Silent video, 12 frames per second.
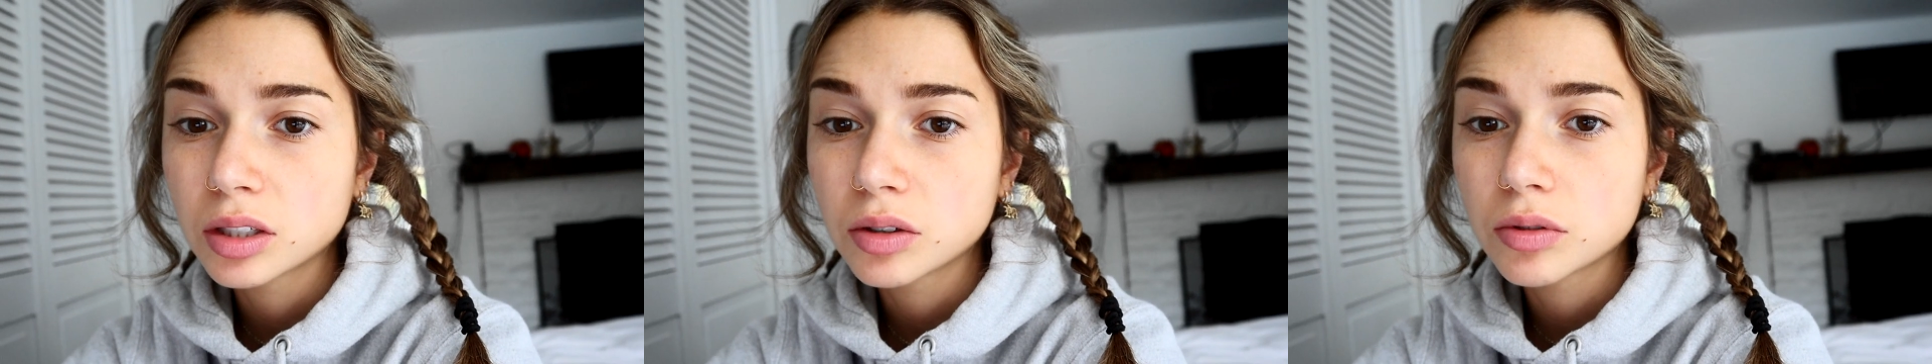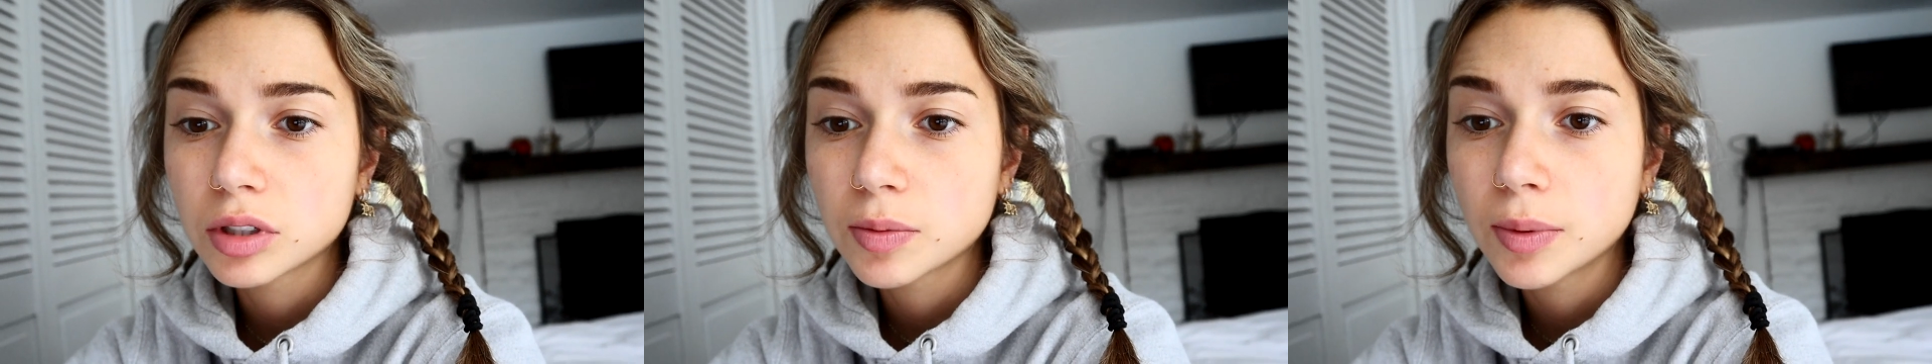to
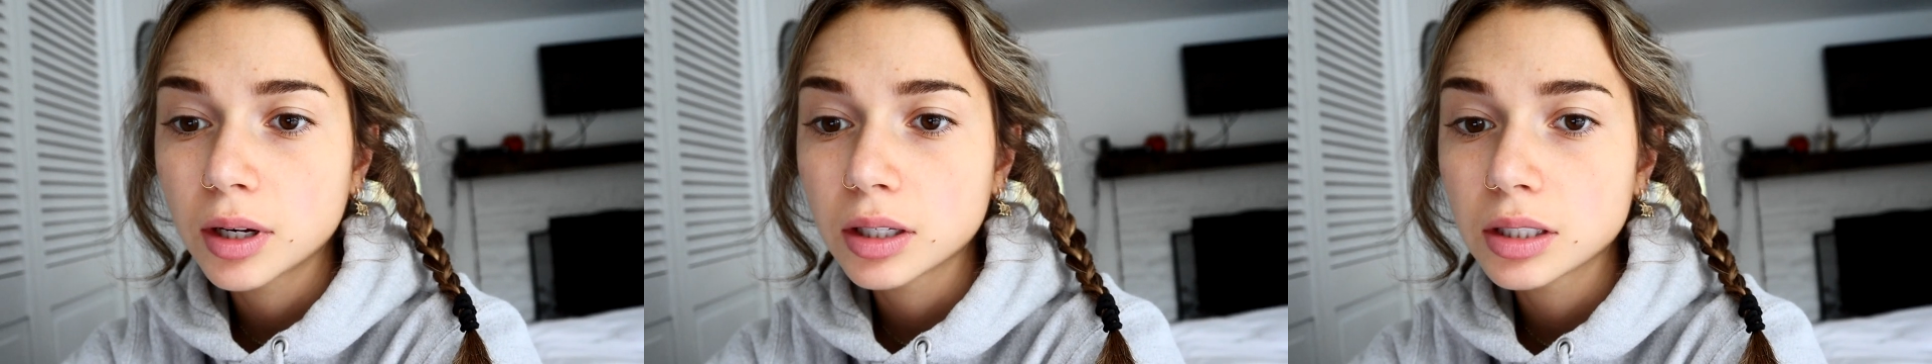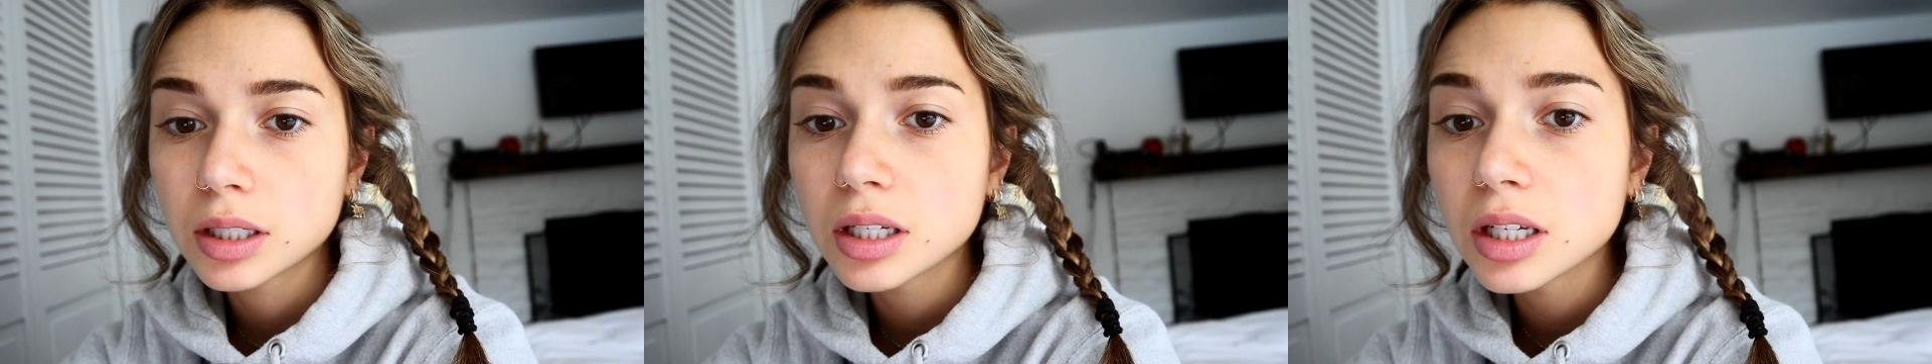
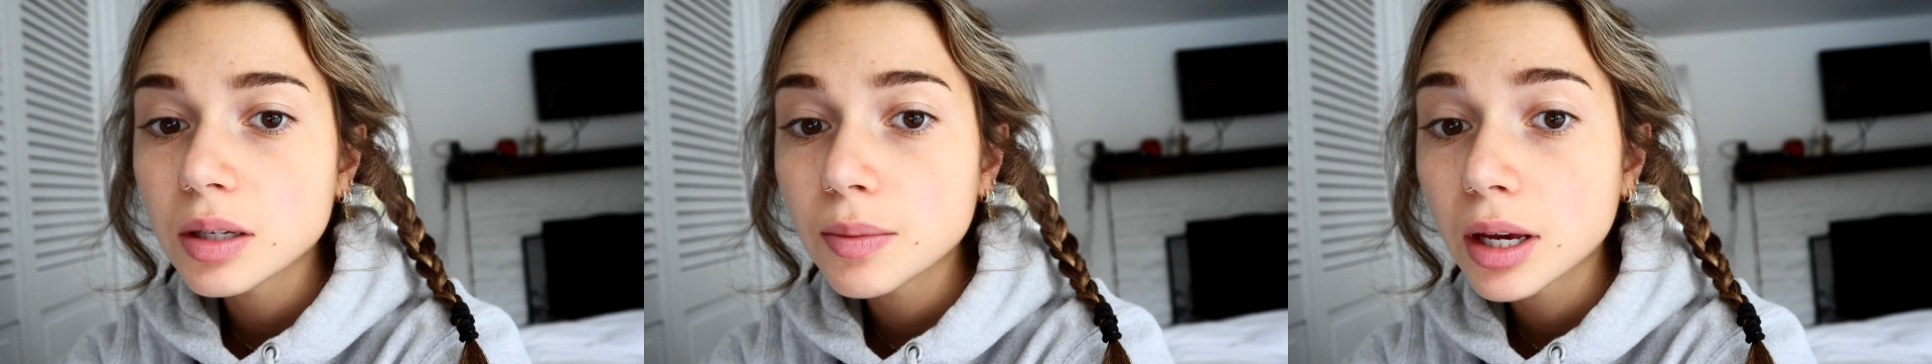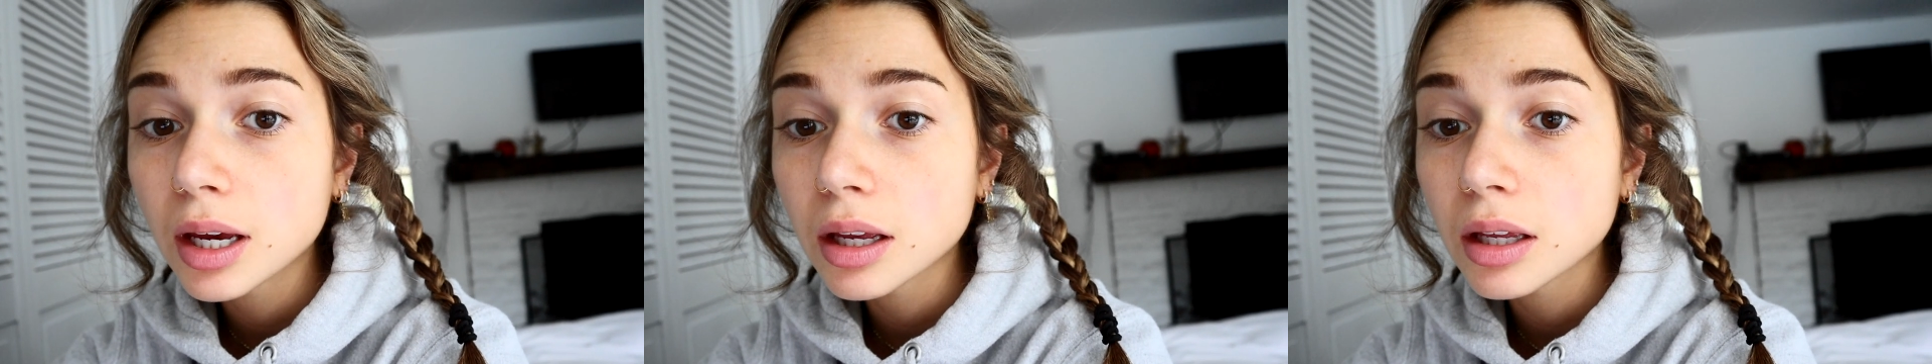respond to
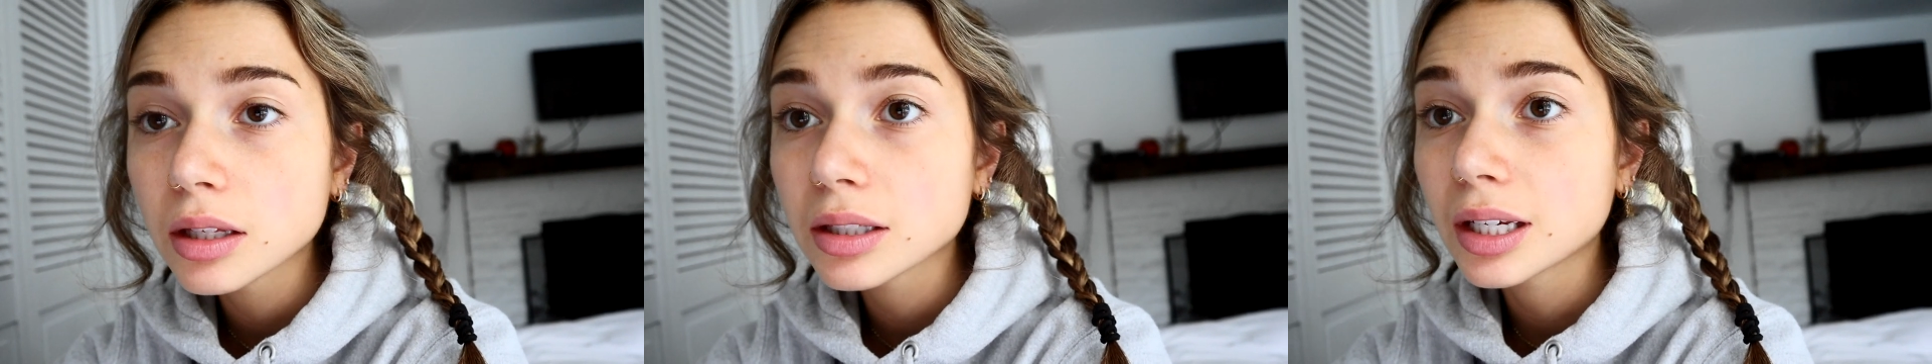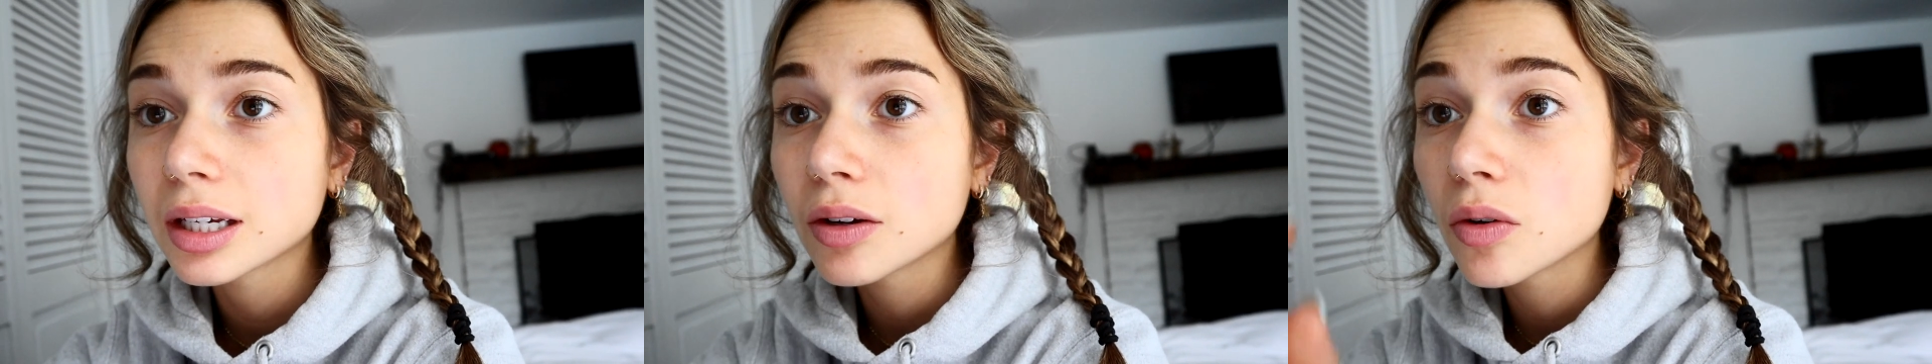emails,
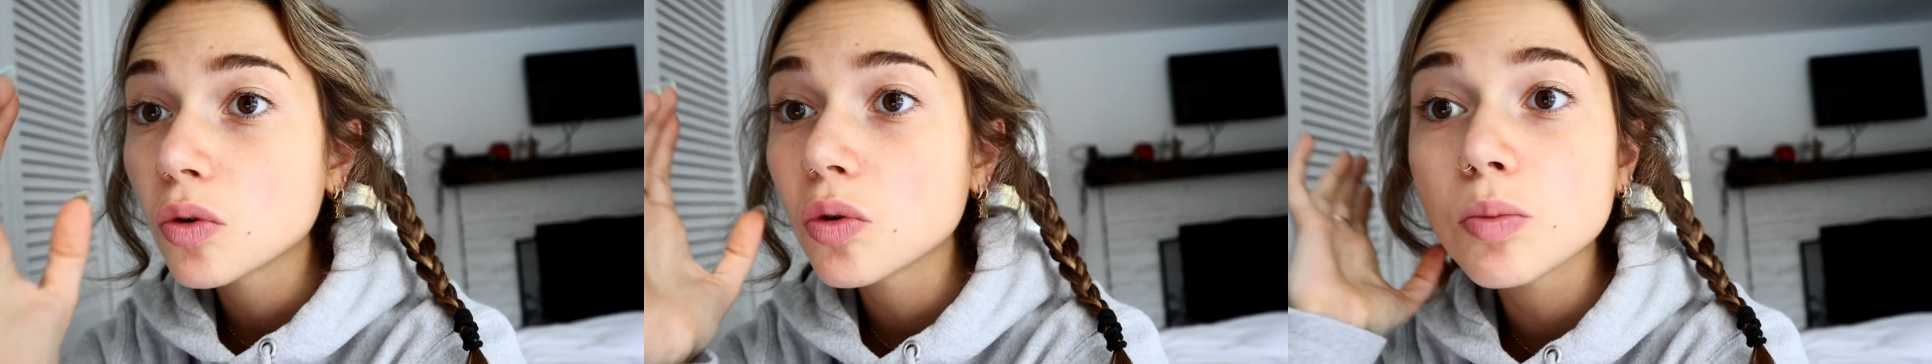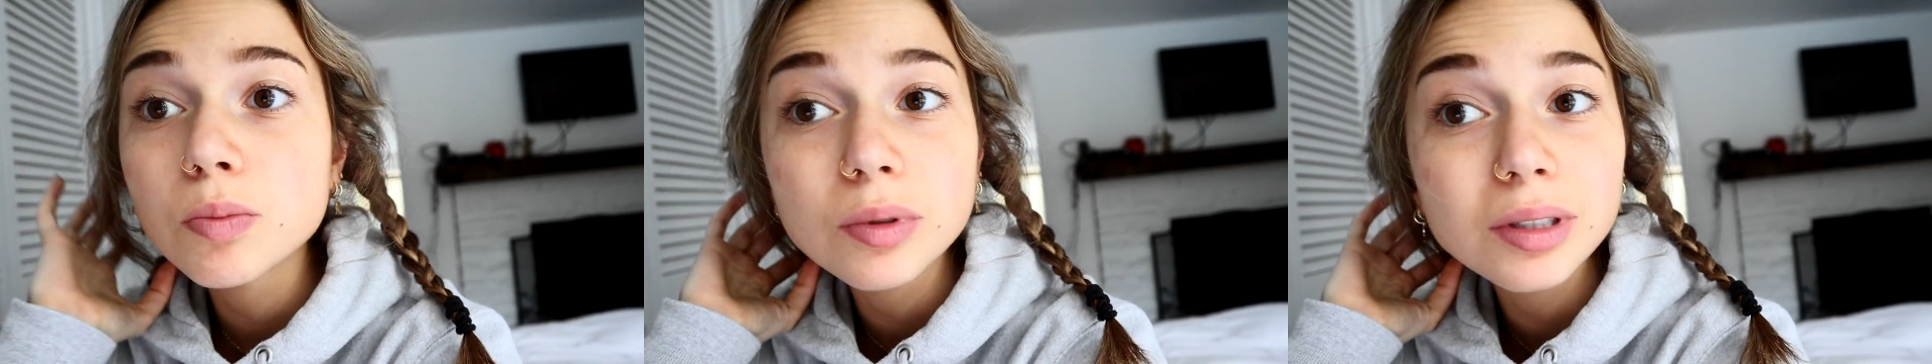I
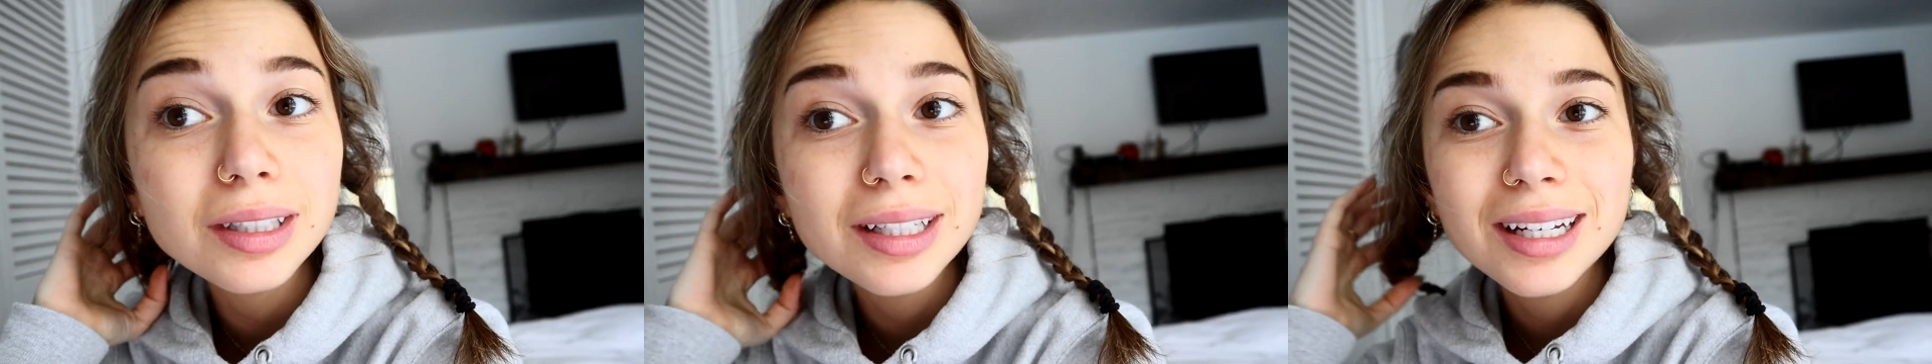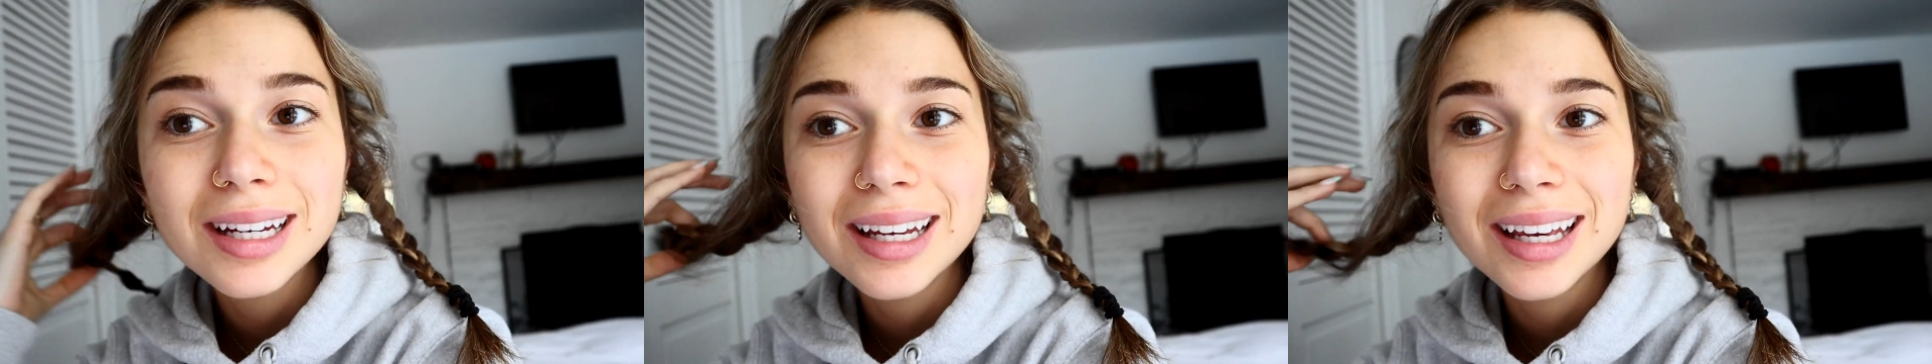hope,
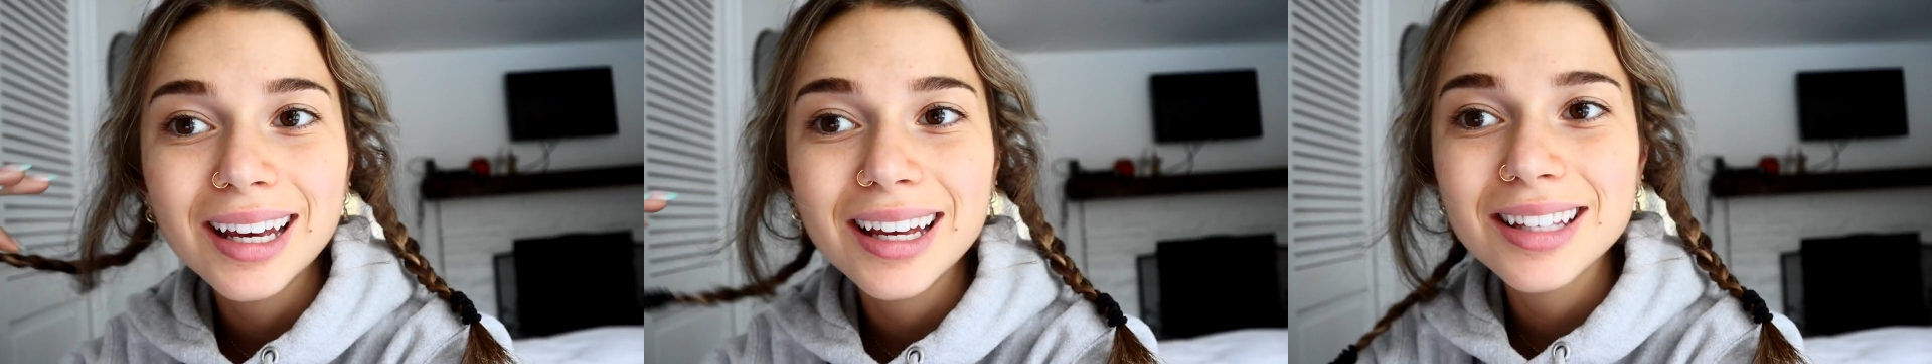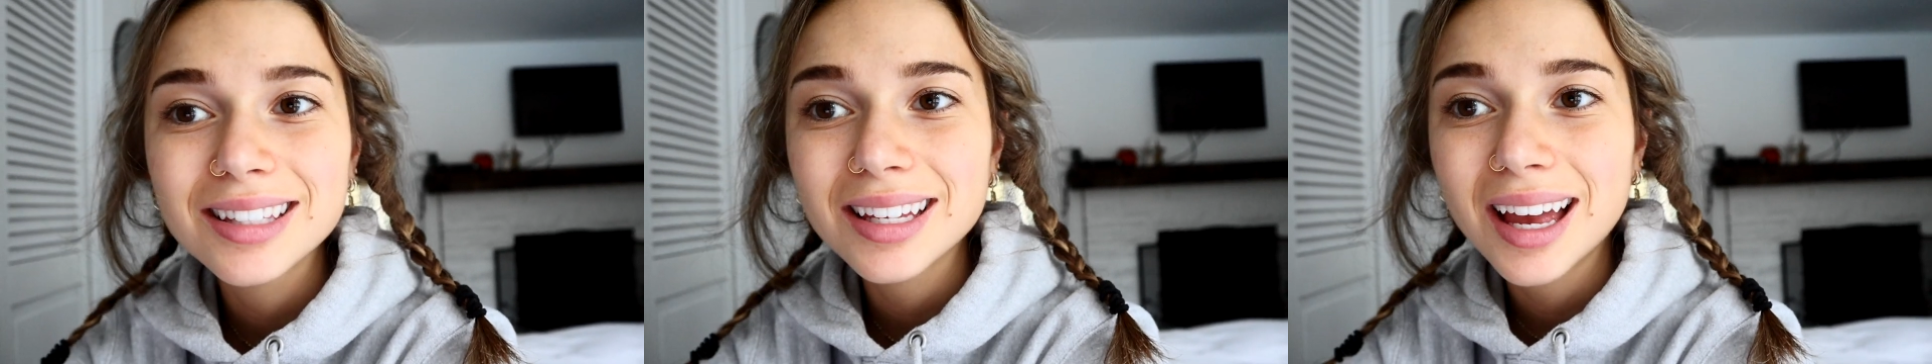
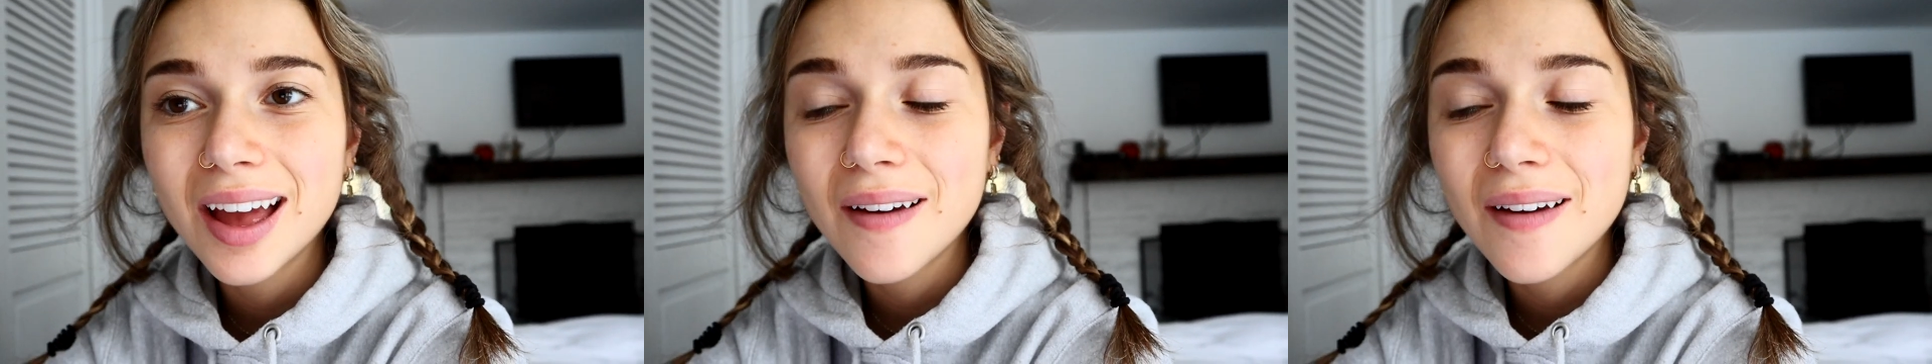because